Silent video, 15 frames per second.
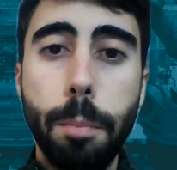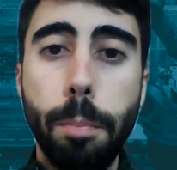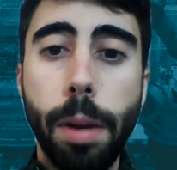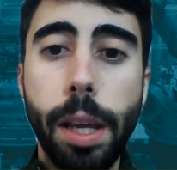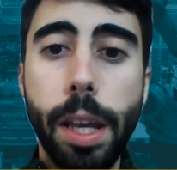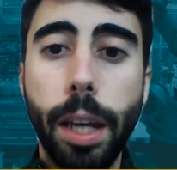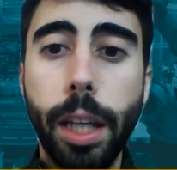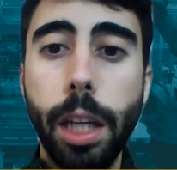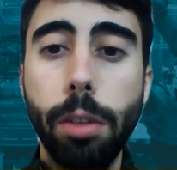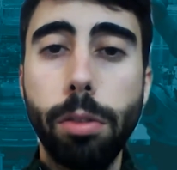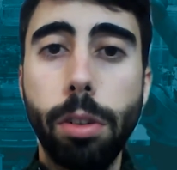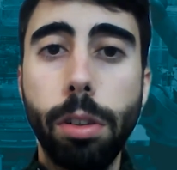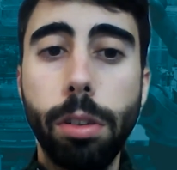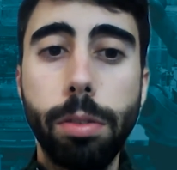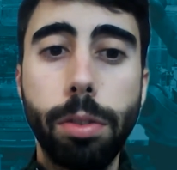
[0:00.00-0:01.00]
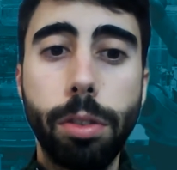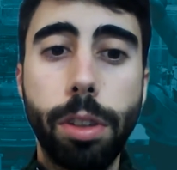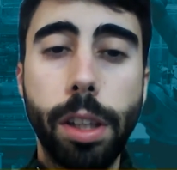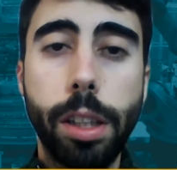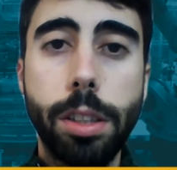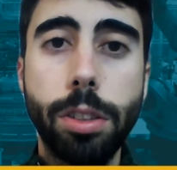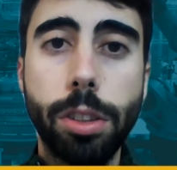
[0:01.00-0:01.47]
play a key role for
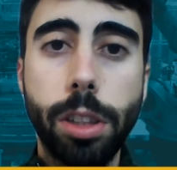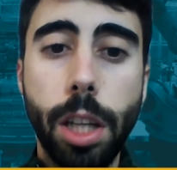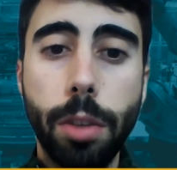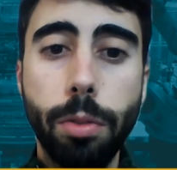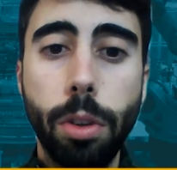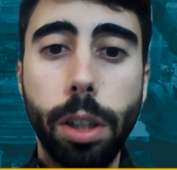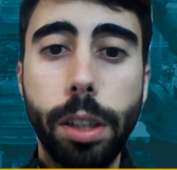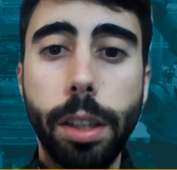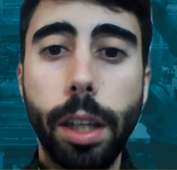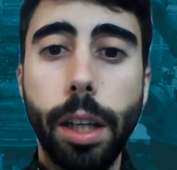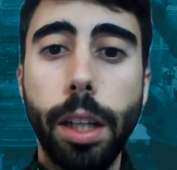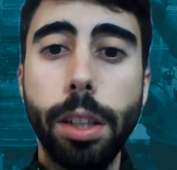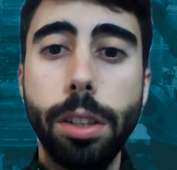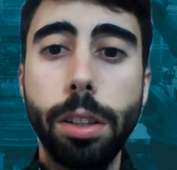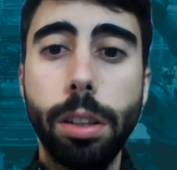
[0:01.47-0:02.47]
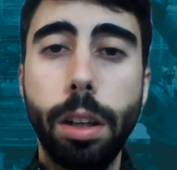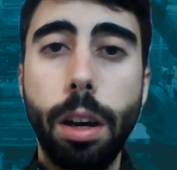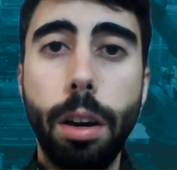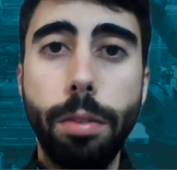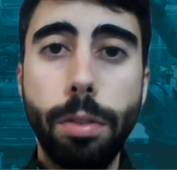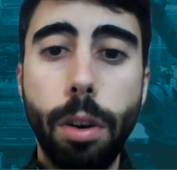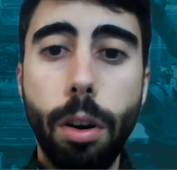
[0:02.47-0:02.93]
the successful integration
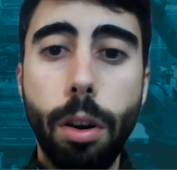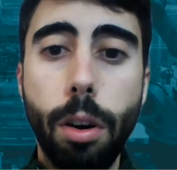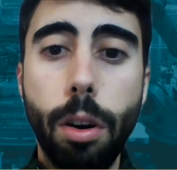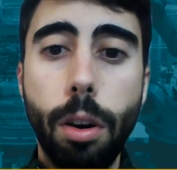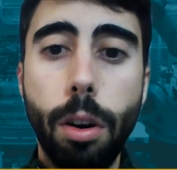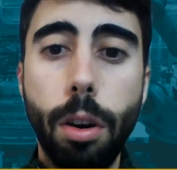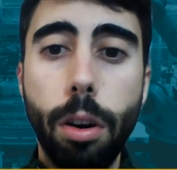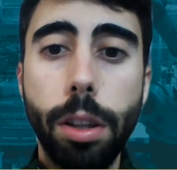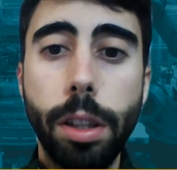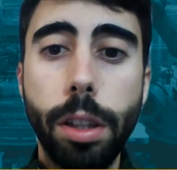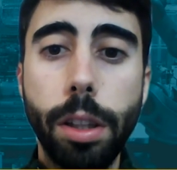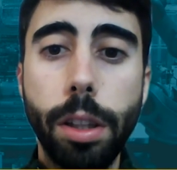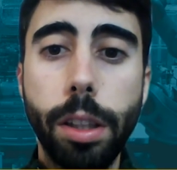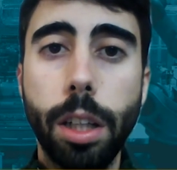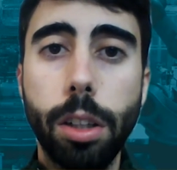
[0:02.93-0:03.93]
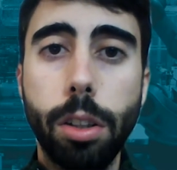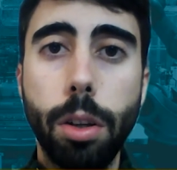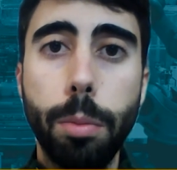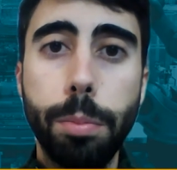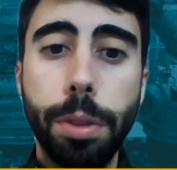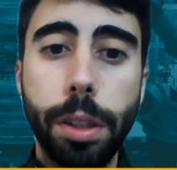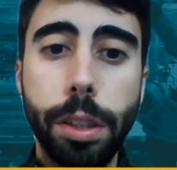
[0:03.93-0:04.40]
of all the technological
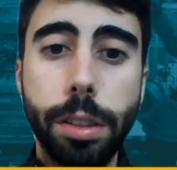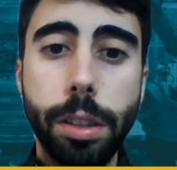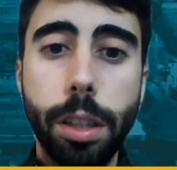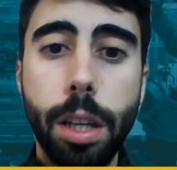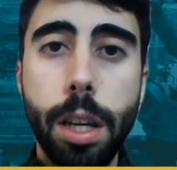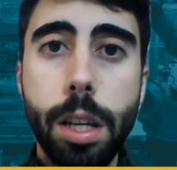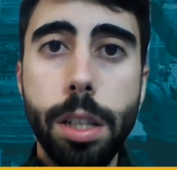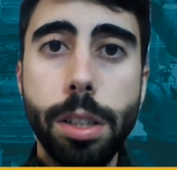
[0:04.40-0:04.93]
components.